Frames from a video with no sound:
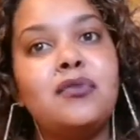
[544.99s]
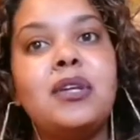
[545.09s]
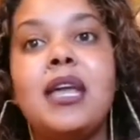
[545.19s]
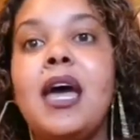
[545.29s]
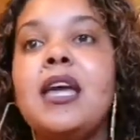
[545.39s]

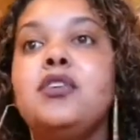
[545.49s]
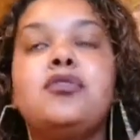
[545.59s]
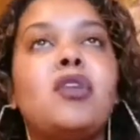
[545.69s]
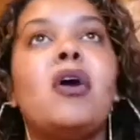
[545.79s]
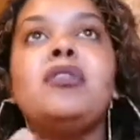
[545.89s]
Dude, you
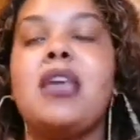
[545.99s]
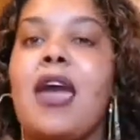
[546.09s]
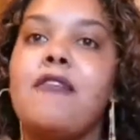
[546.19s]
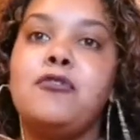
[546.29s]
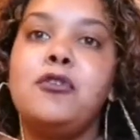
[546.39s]
don't
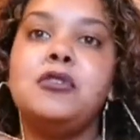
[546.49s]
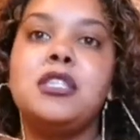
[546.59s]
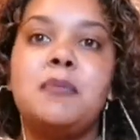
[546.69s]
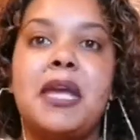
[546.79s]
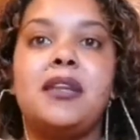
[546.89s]
have to
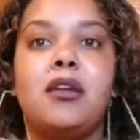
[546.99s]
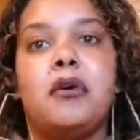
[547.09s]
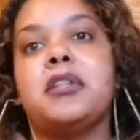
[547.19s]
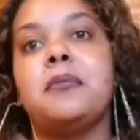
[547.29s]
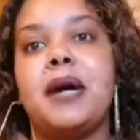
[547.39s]
spend a
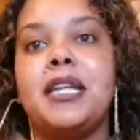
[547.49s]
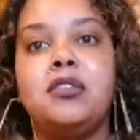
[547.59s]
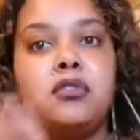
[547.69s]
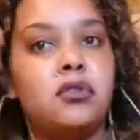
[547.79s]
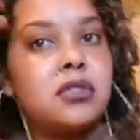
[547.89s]
lot of
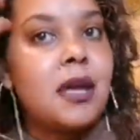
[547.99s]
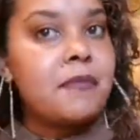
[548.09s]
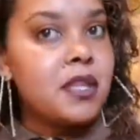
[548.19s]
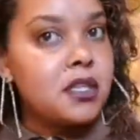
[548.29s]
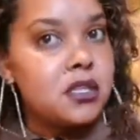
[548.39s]
money to do
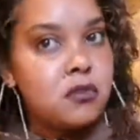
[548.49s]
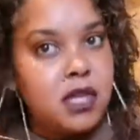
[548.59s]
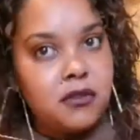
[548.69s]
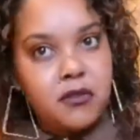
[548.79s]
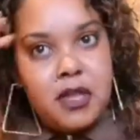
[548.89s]
something
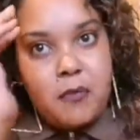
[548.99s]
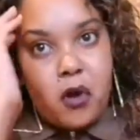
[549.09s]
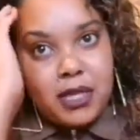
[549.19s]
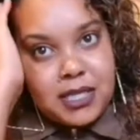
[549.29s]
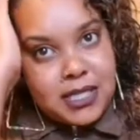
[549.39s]
sweet for them,
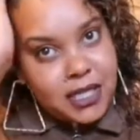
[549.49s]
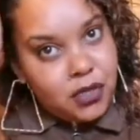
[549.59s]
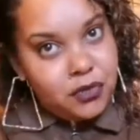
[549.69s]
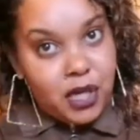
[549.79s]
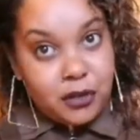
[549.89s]
honestly.
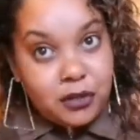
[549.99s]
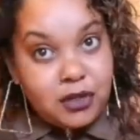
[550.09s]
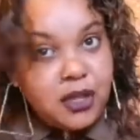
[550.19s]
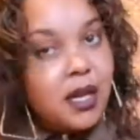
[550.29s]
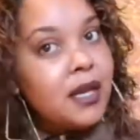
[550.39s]
You don't.
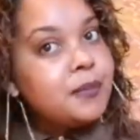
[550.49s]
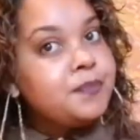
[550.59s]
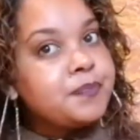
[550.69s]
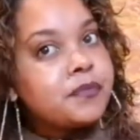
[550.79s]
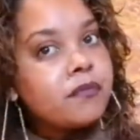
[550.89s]

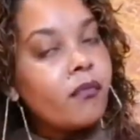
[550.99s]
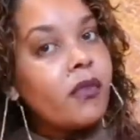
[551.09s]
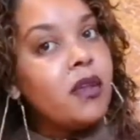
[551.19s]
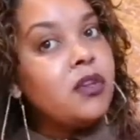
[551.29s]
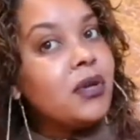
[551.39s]

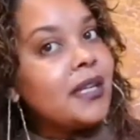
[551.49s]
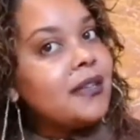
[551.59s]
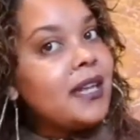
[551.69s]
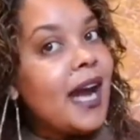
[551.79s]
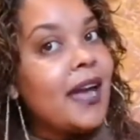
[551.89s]
You can
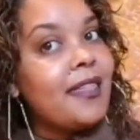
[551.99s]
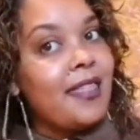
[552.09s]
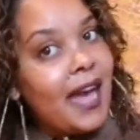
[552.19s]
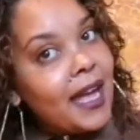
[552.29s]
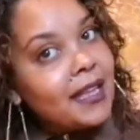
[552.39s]
try
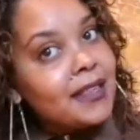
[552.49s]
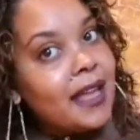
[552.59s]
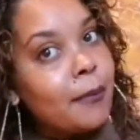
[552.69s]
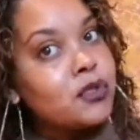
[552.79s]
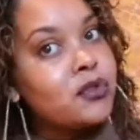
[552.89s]
that.
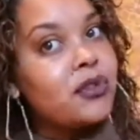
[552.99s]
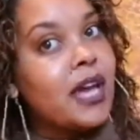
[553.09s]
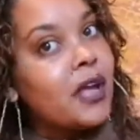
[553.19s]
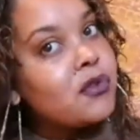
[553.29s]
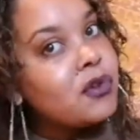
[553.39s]
I'm sure
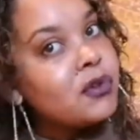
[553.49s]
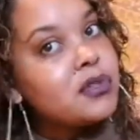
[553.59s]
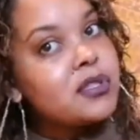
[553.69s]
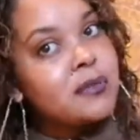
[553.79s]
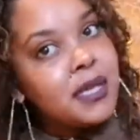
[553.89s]
that will
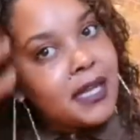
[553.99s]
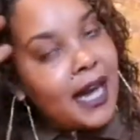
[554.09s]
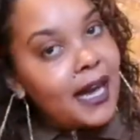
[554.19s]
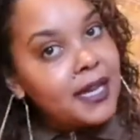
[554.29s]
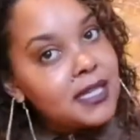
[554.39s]
also be
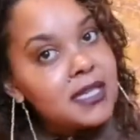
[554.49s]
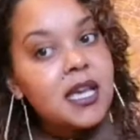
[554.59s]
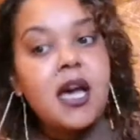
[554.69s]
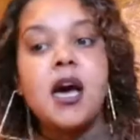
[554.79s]
nice.